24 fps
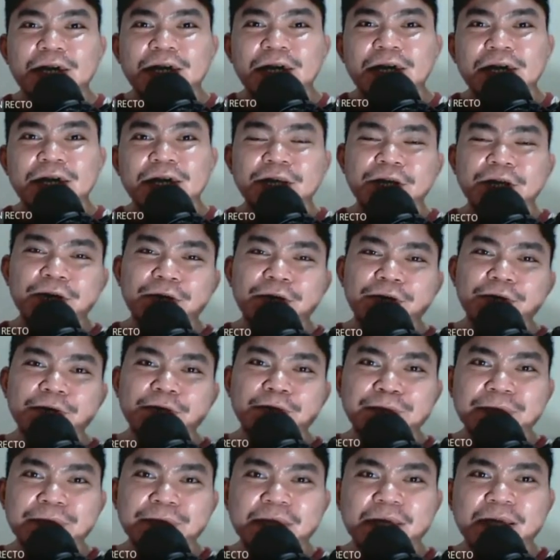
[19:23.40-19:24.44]
You know,
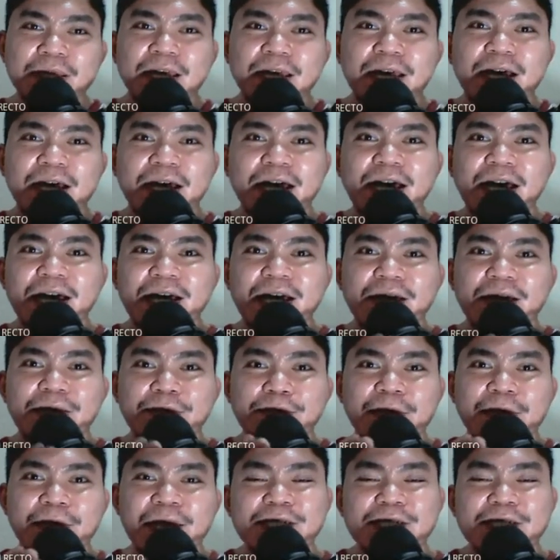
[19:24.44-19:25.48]

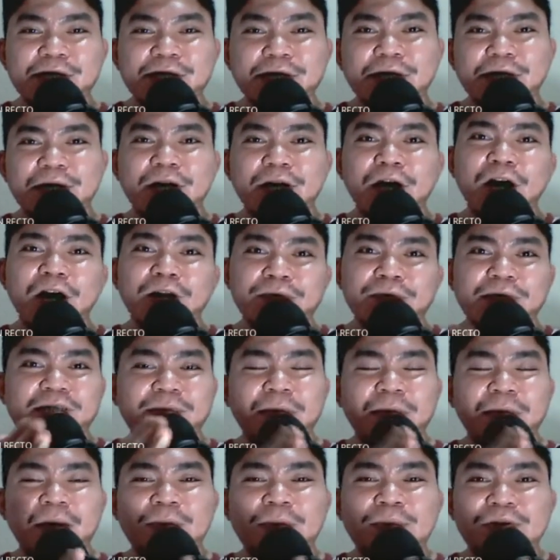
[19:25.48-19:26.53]
please always
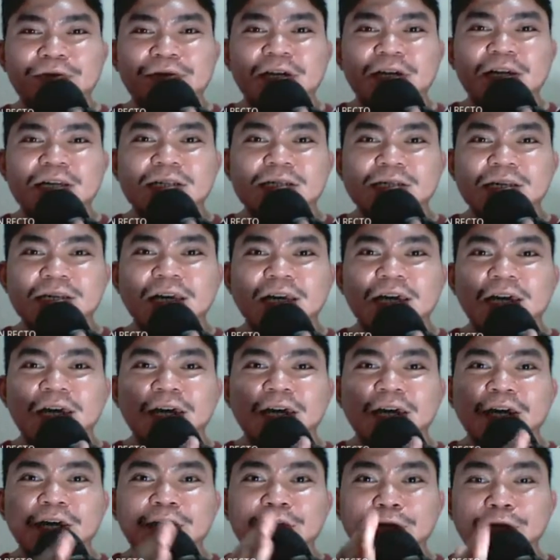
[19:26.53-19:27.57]
remember this.
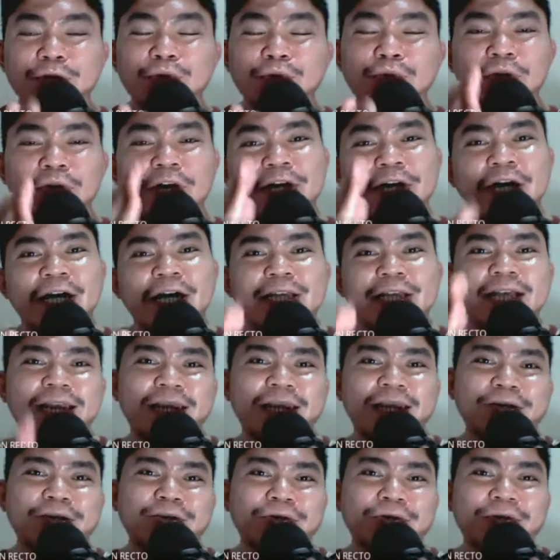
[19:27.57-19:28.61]
You are not
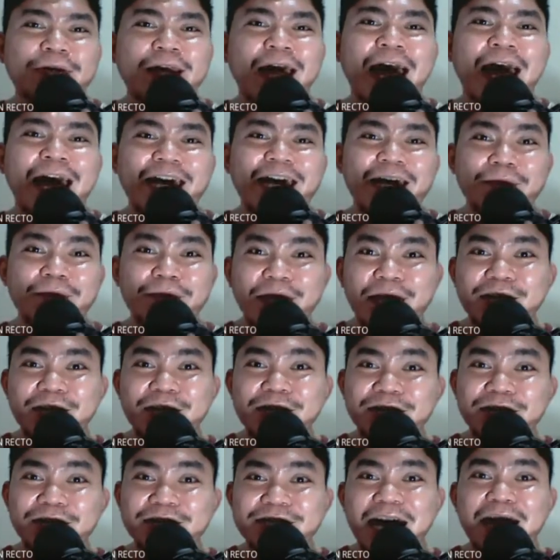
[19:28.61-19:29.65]
alone. I am
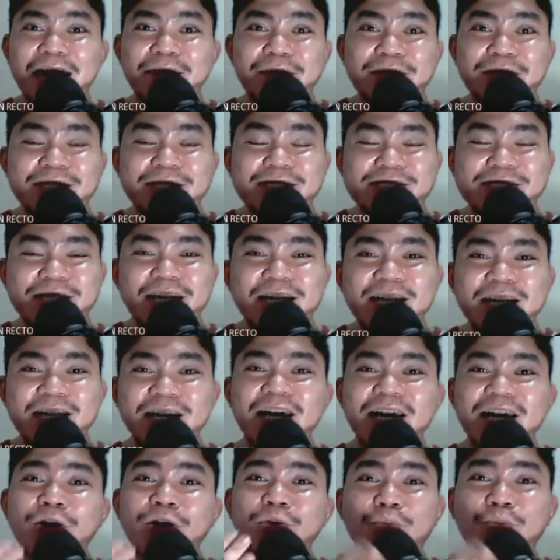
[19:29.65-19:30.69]
here. Simon is here.
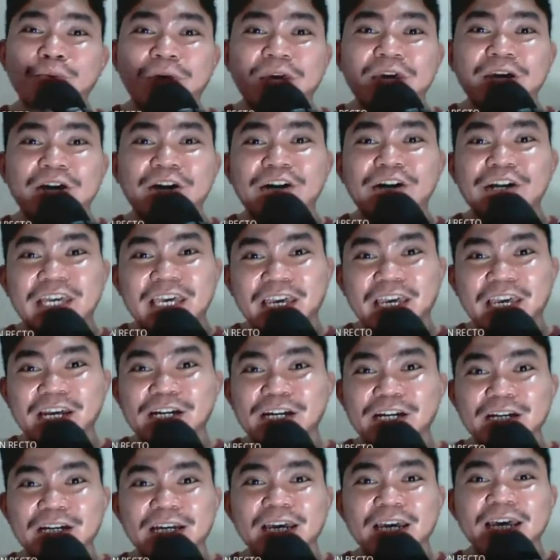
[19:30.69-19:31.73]
We are
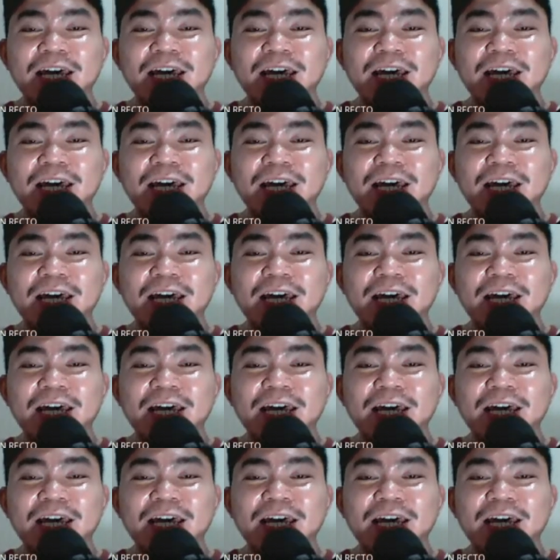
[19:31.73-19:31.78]
here.